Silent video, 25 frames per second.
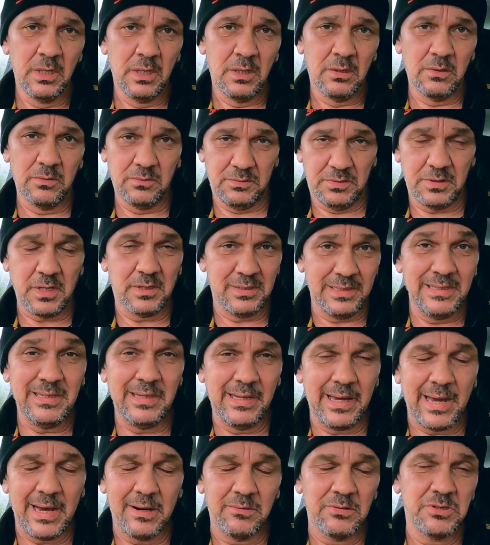or done in
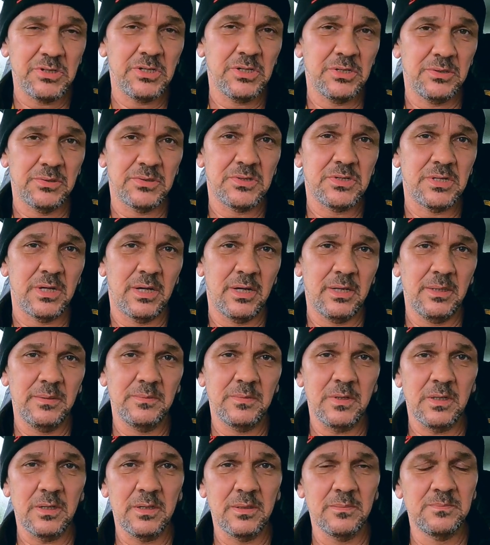a garage, should I say.
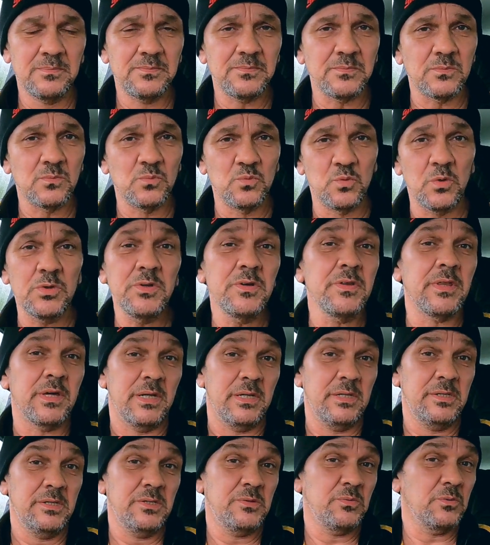One of
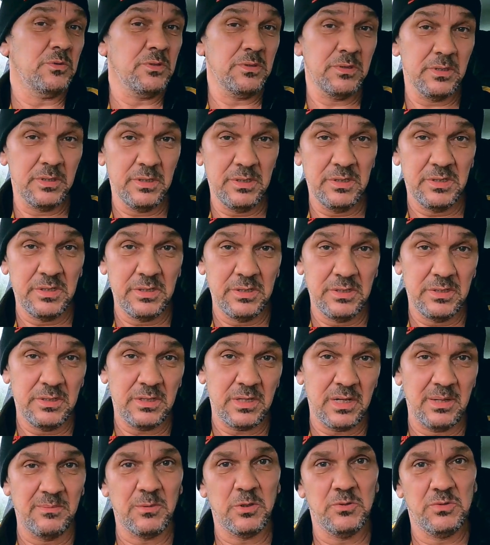these is
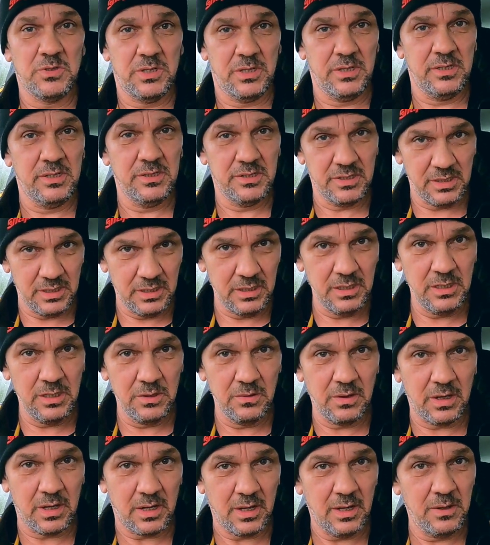MOTs. In the
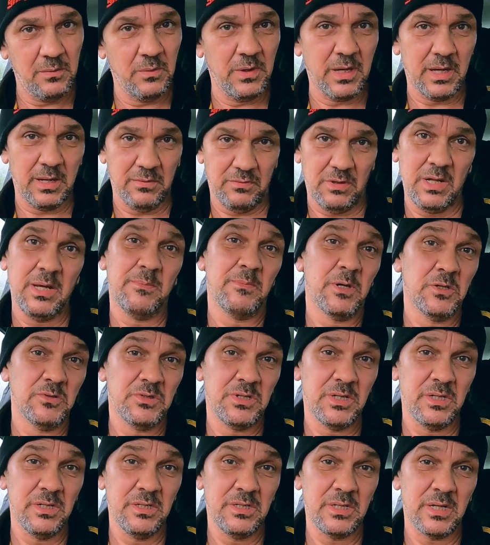UK, we have an
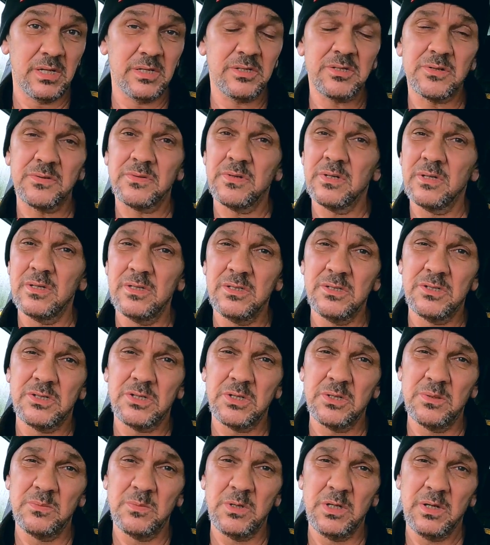MOT test. I think in
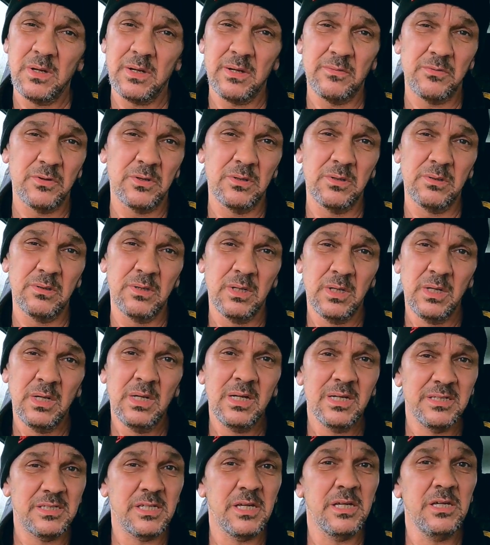Germany have a
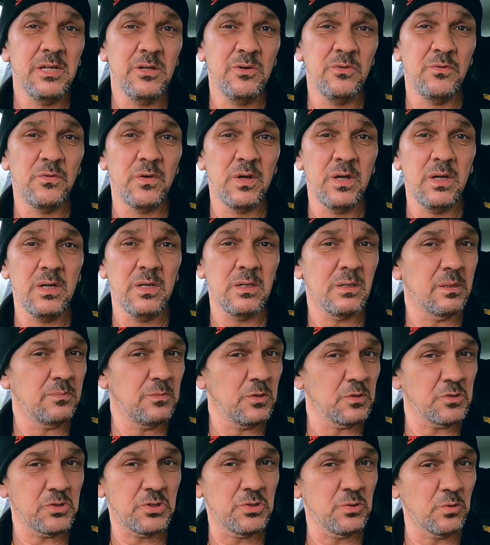TUV. I'm
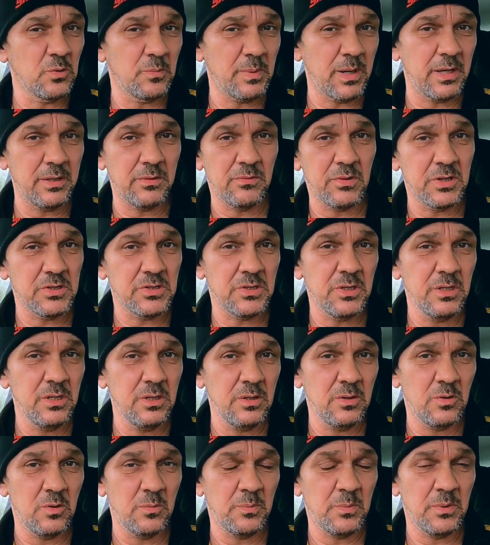not sure about the rest of
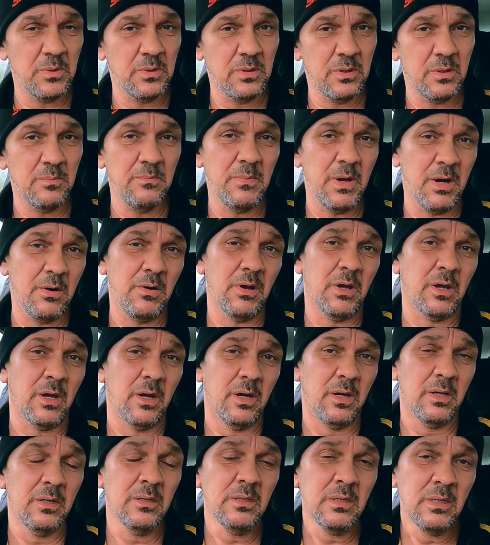Europe and
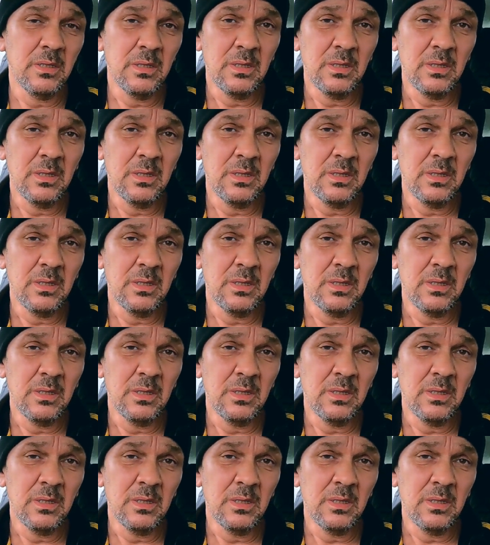America.